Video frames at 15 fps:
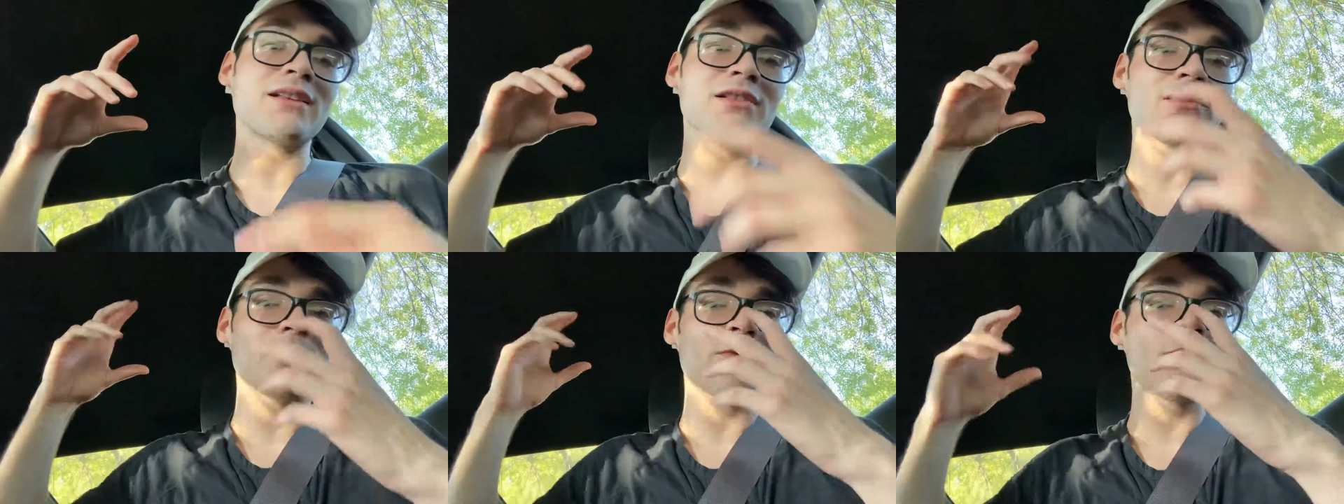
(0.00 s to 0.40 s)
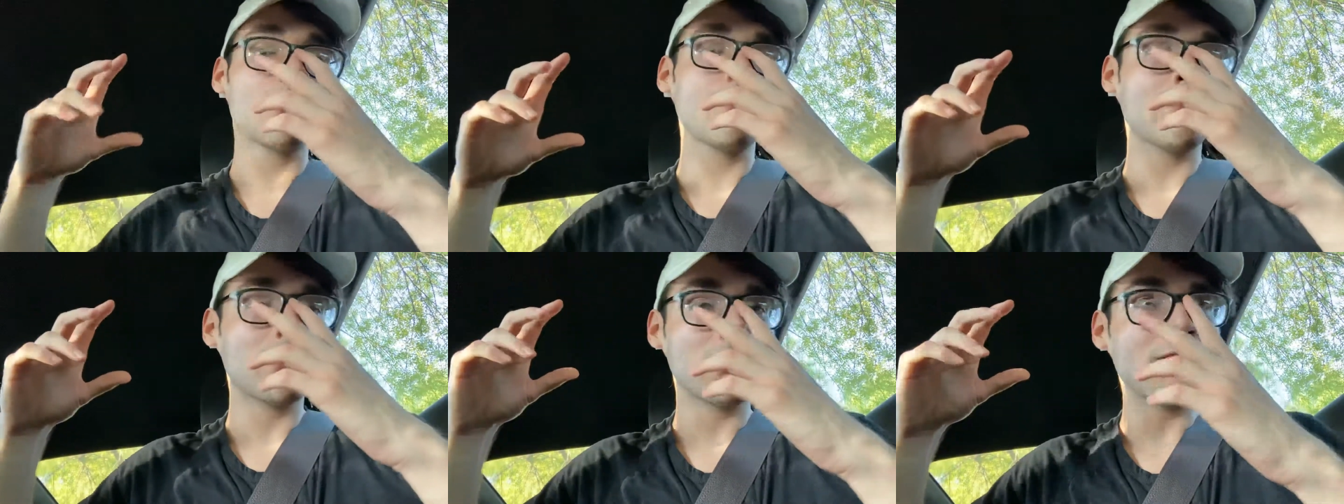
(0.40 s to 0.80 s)
So
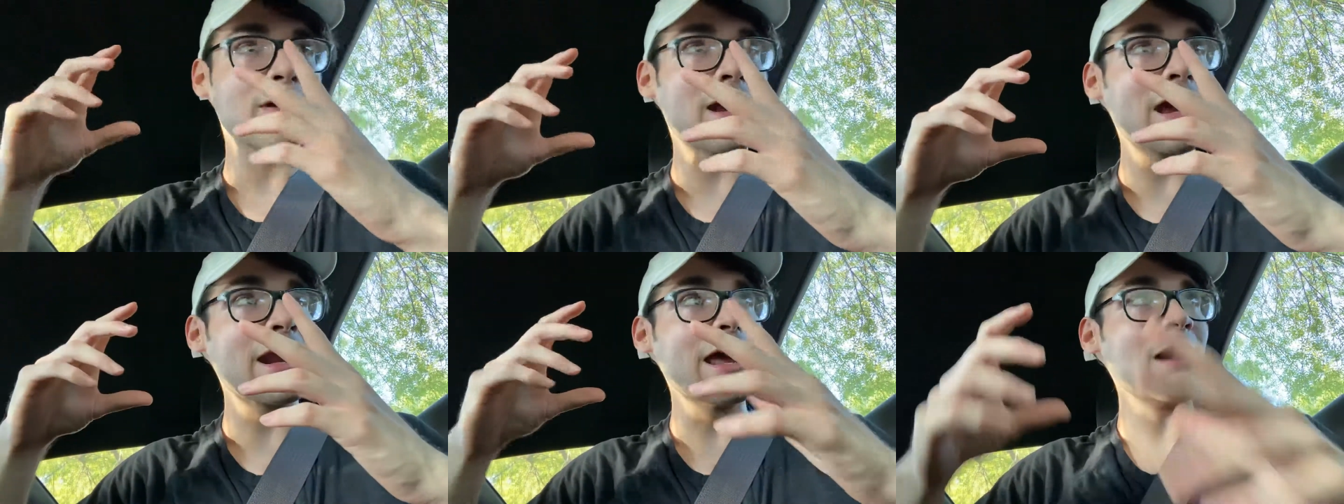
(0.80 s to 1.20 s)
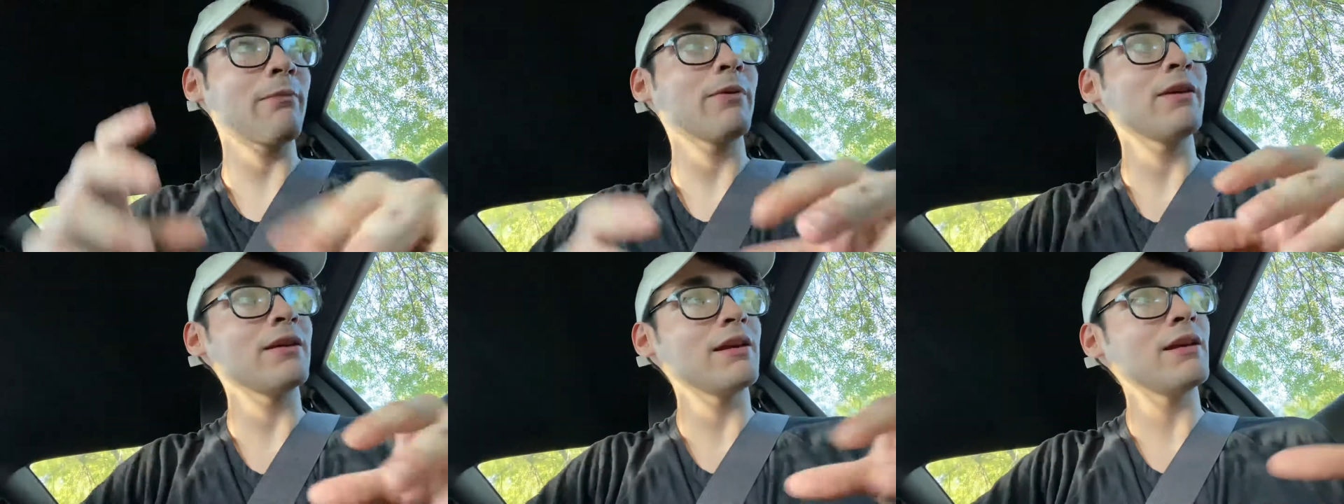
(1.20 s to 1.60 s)
boom, what had
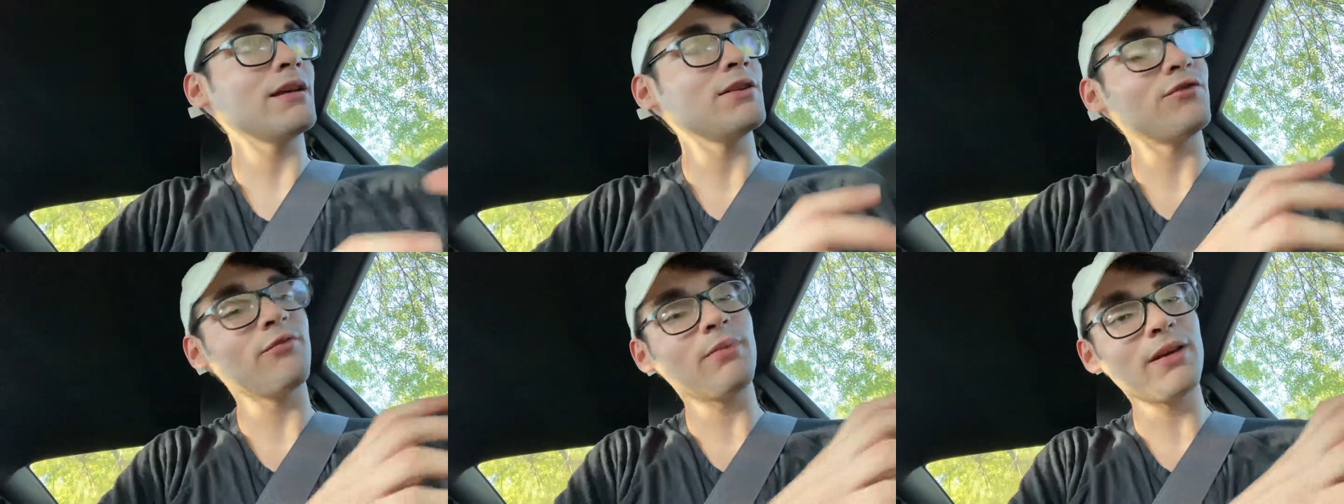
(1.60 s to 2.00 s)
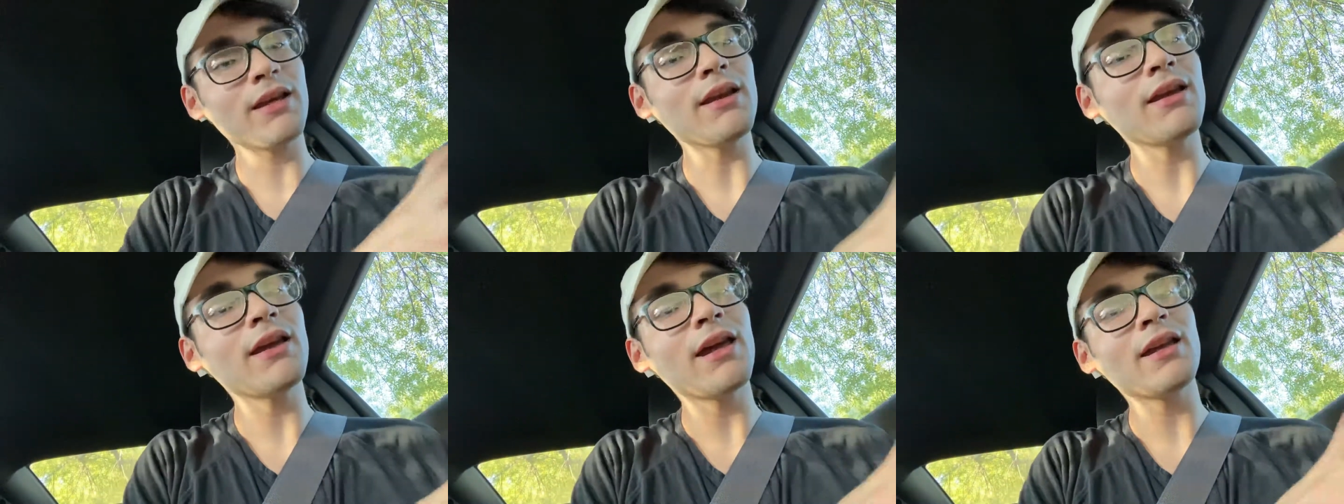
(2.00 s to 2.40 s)
happened is you've been
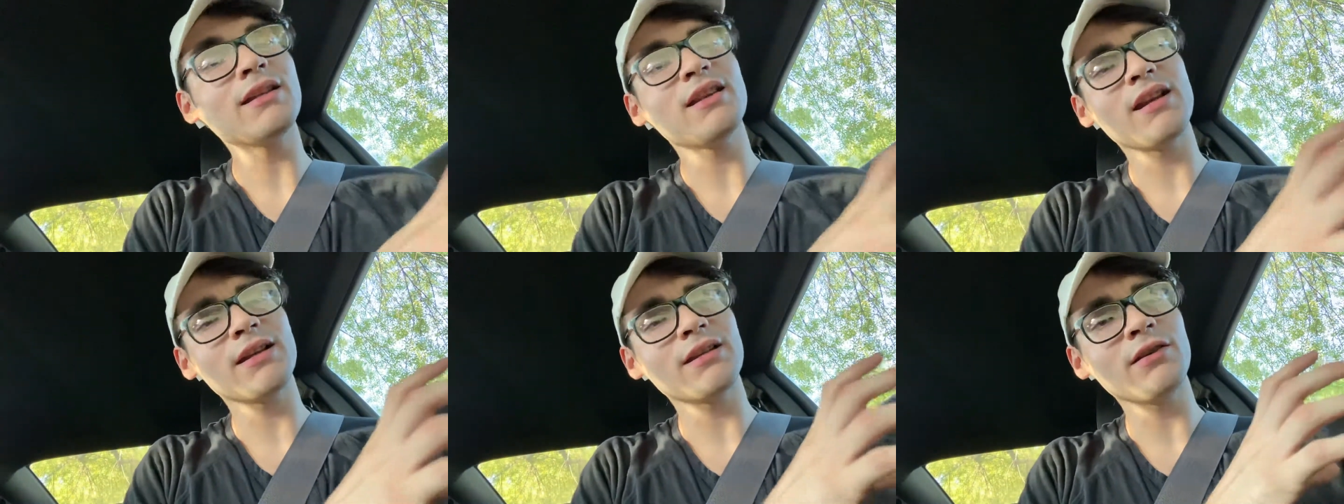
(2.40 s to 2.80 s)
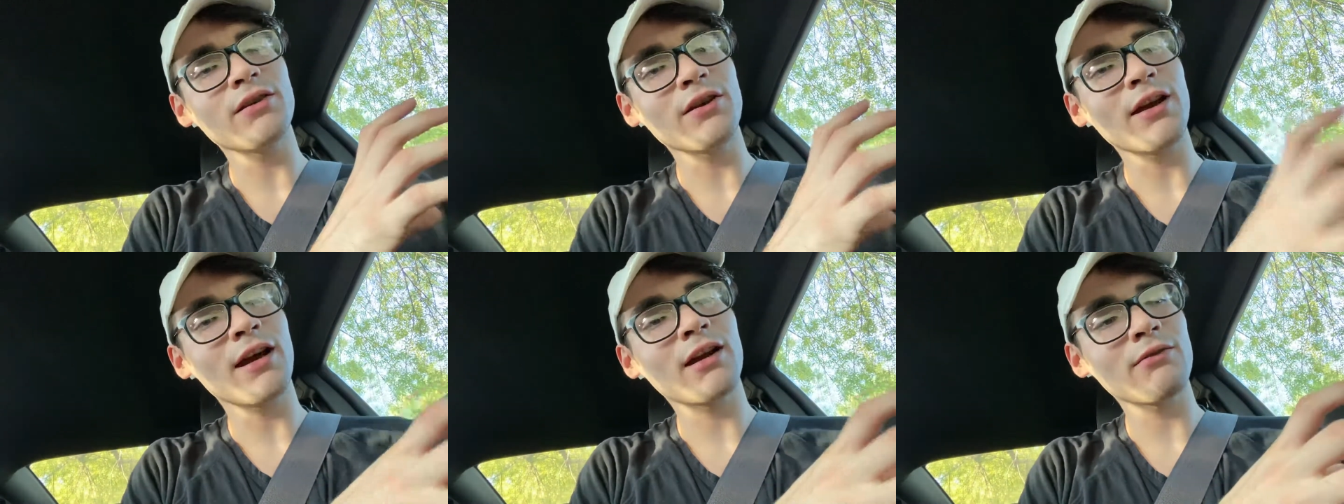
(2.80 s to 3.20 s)
eating 18,
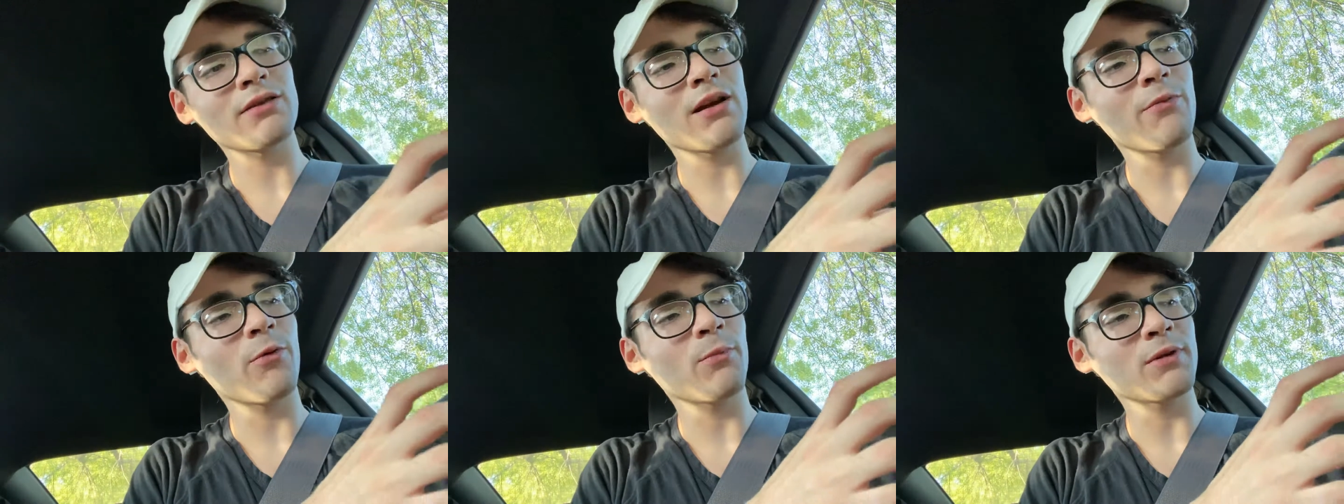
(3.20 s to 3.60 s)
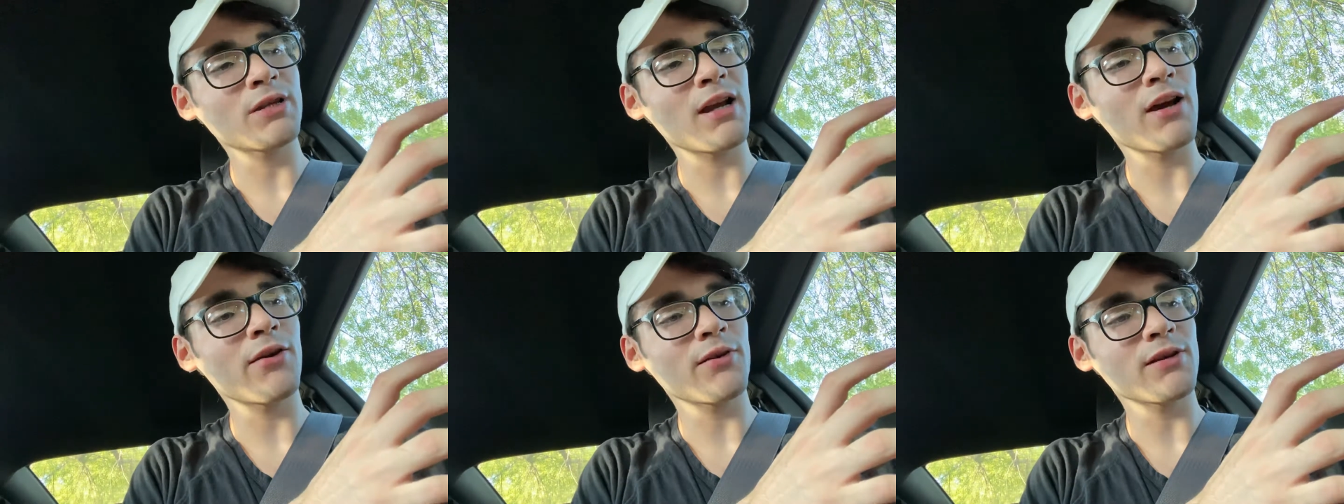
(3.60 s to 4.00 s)
1900 calories, however much
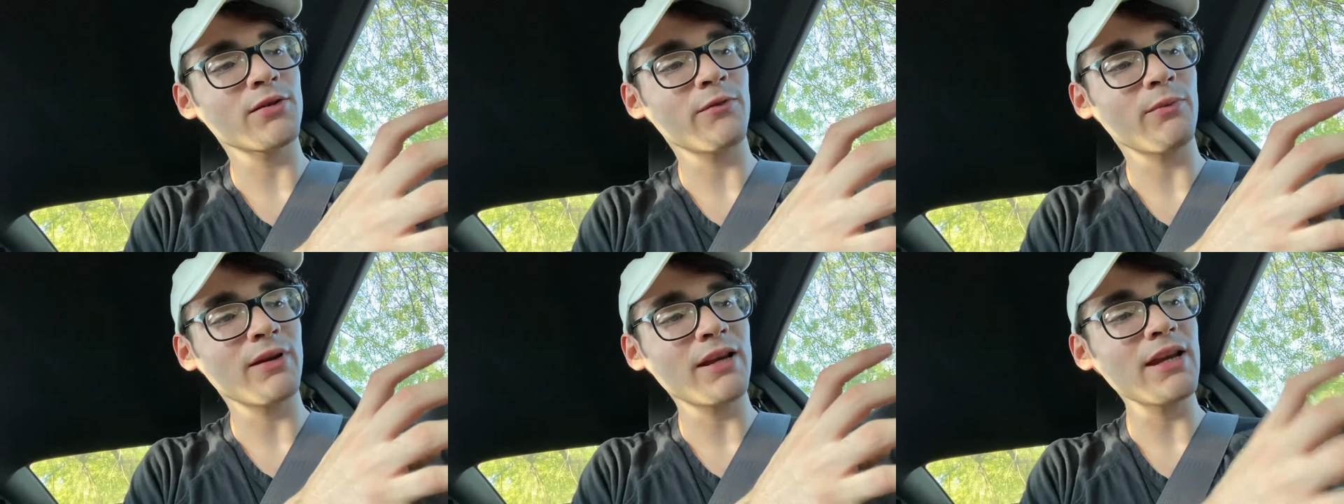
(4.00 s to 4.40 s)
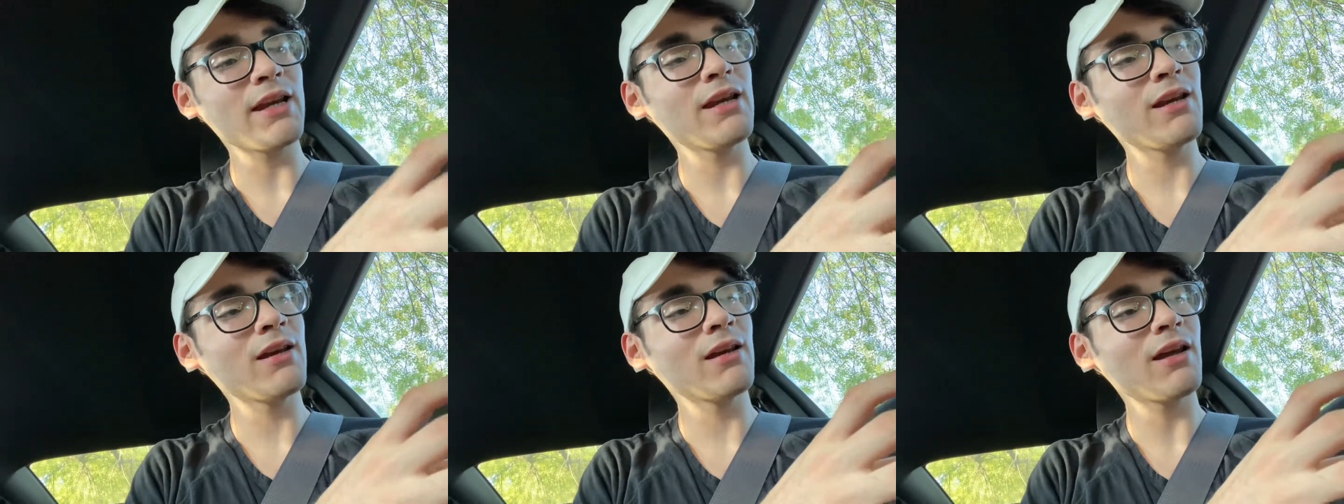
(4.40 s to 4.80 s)
calories you've been
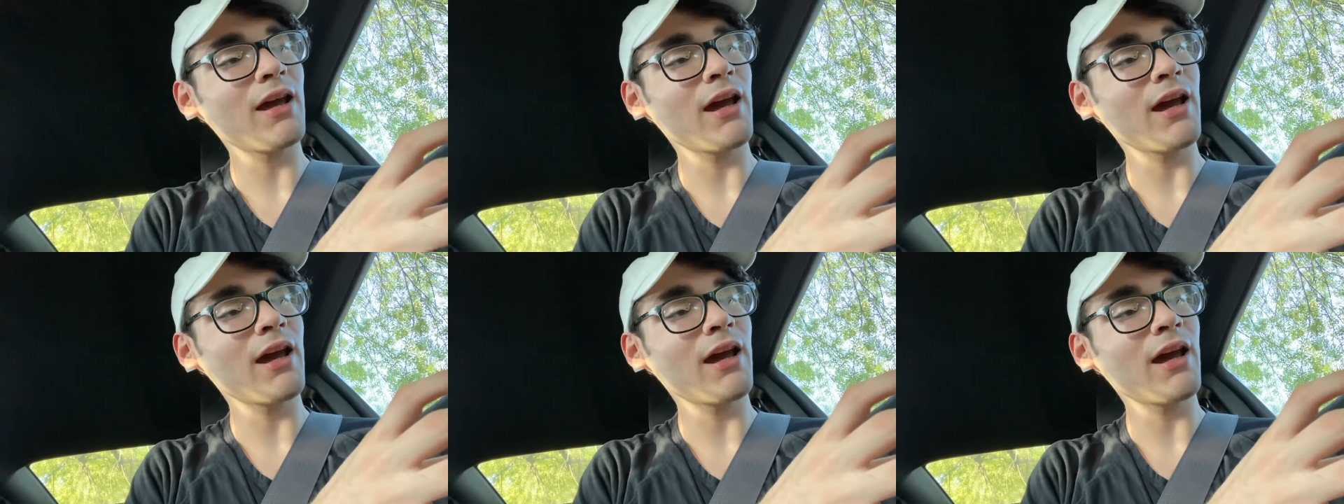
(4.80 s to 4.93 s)
eating,